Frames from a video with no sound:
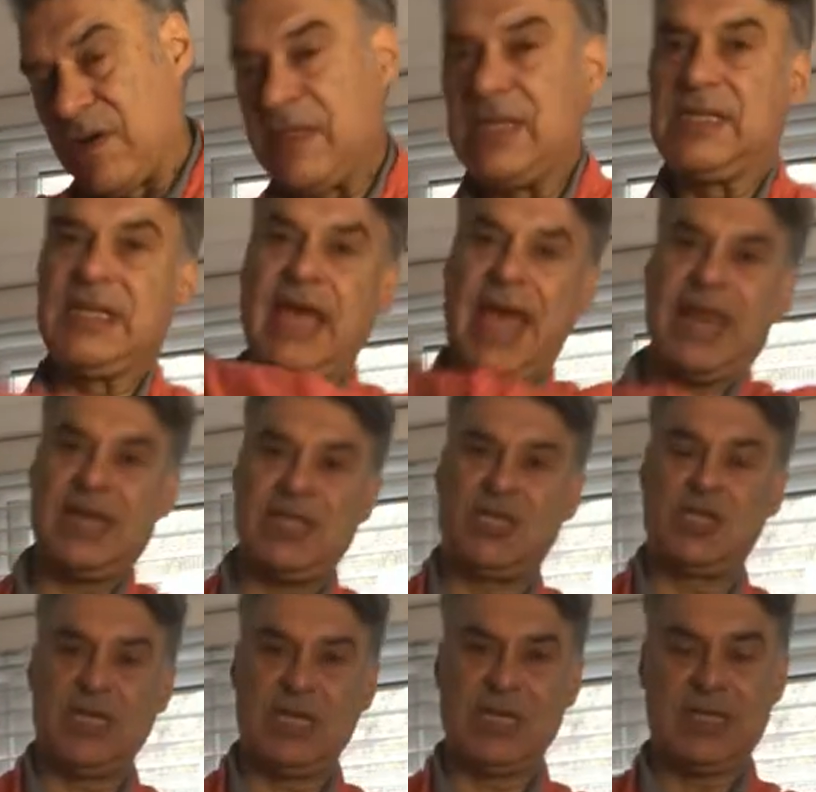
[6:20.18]
this
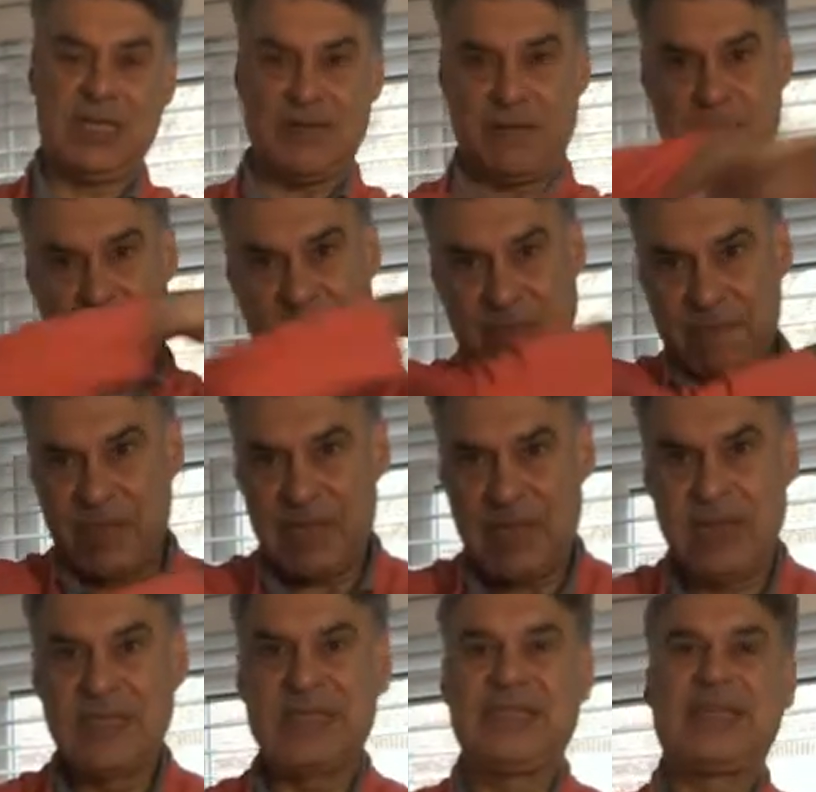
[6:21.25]
energy that may be
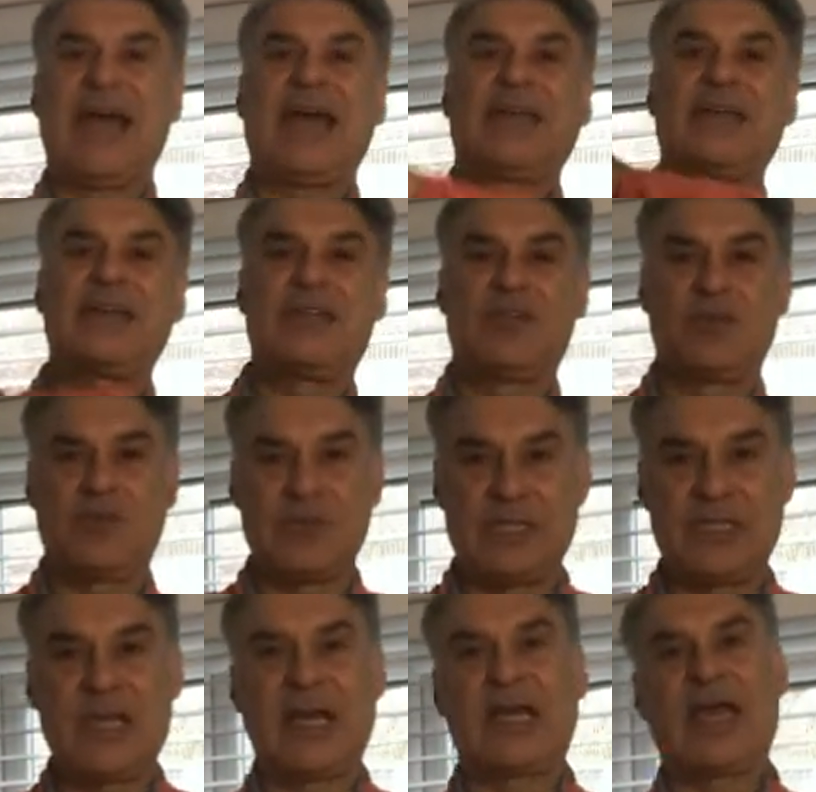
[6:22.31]
stagnant or
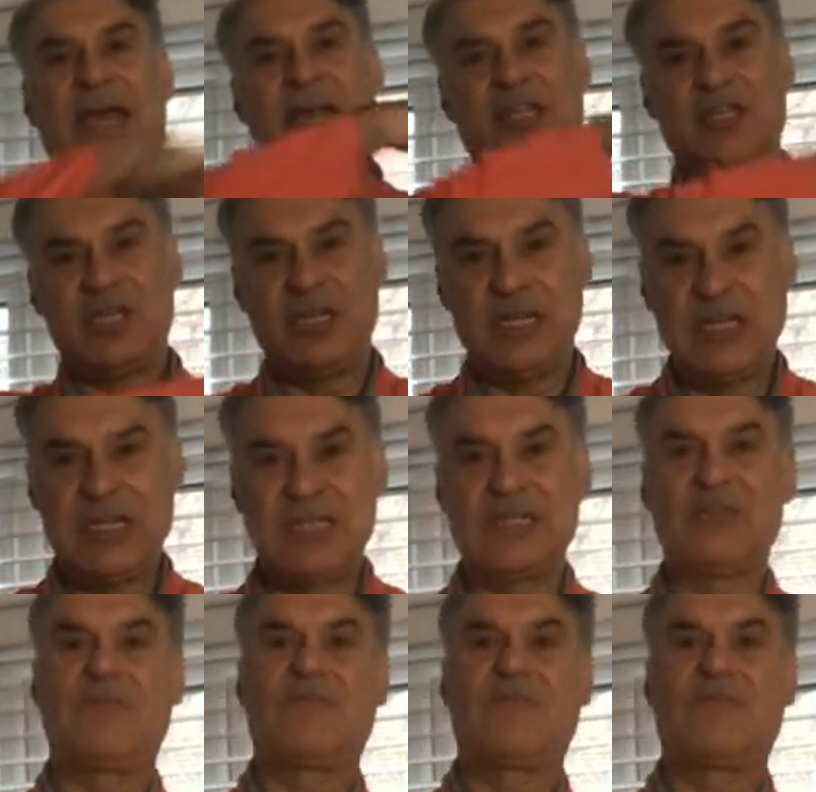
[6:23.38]
stuck. Energy needs to